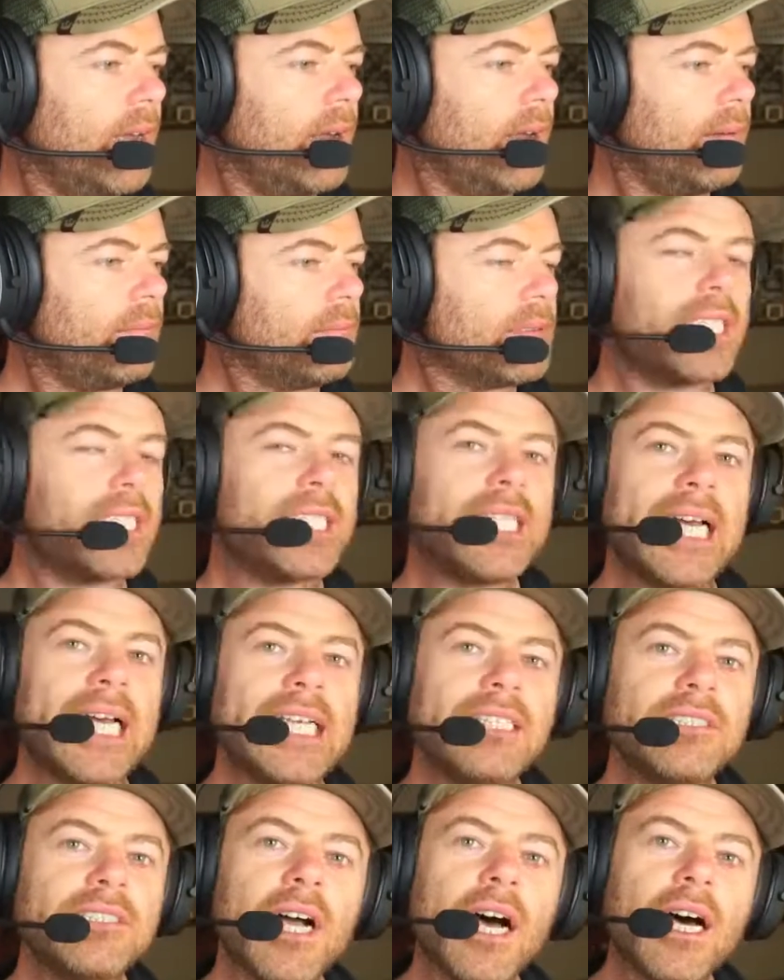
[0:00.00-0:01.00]
Today
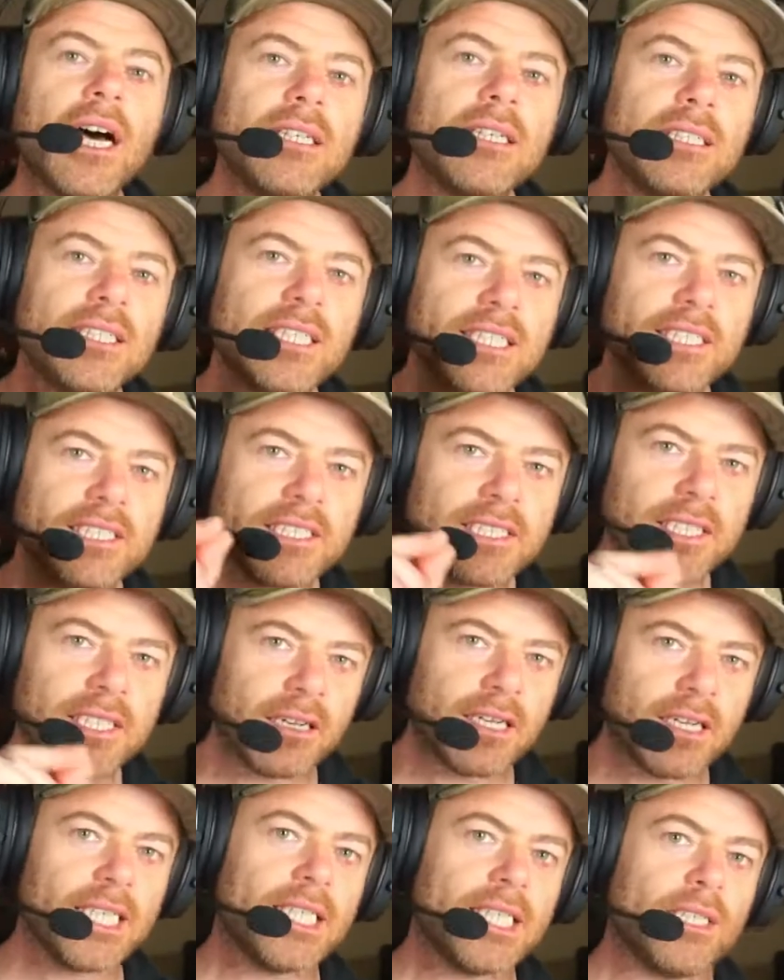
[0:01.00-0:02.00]
is
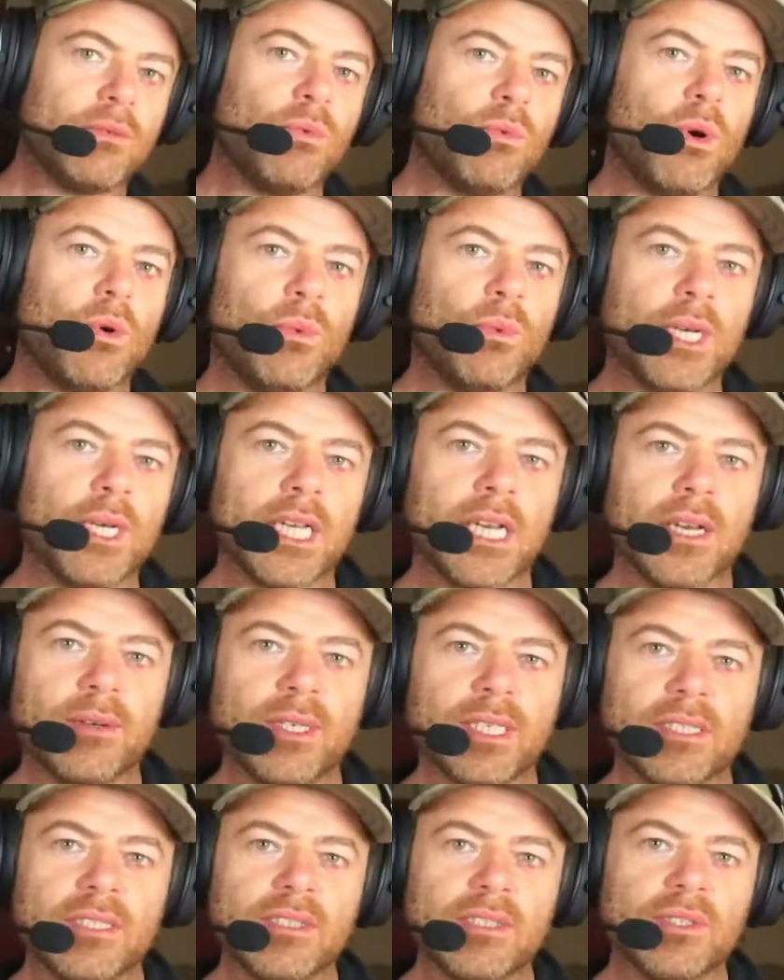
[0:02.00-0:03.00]
undecided what we're
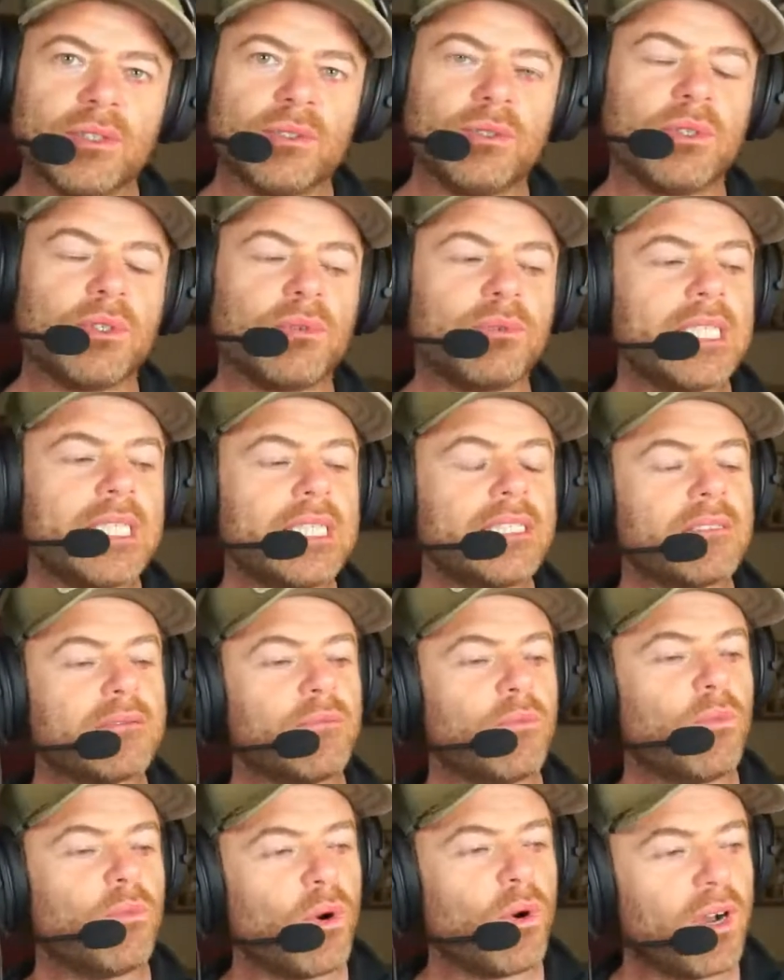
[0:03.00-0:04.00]
going to do, and the
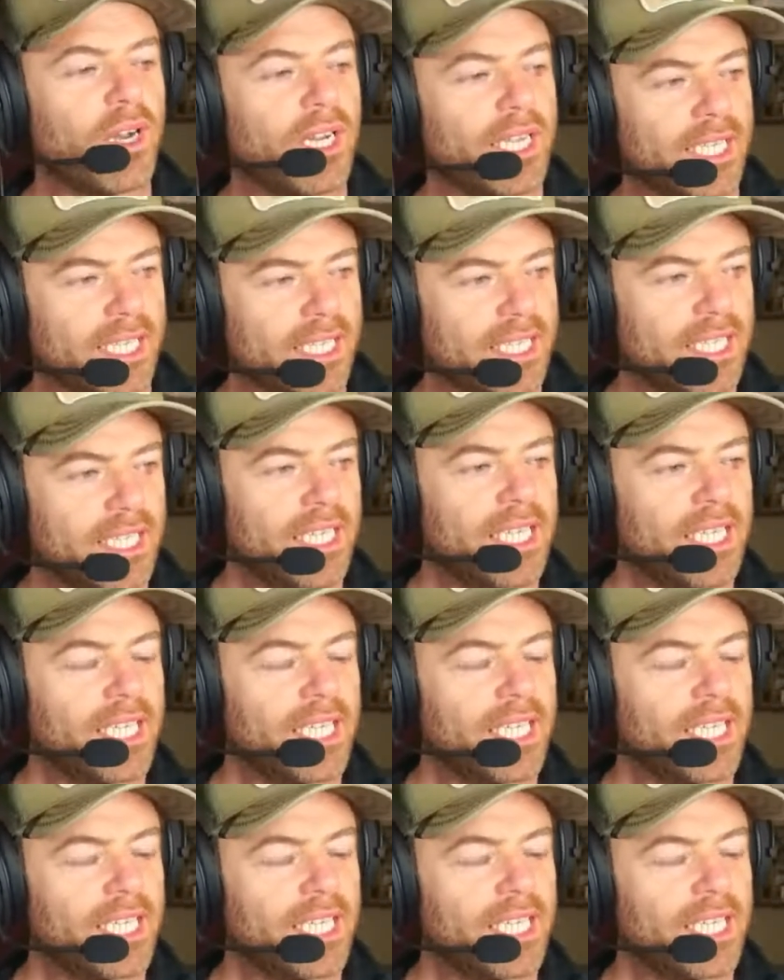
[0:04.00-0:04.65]
reason why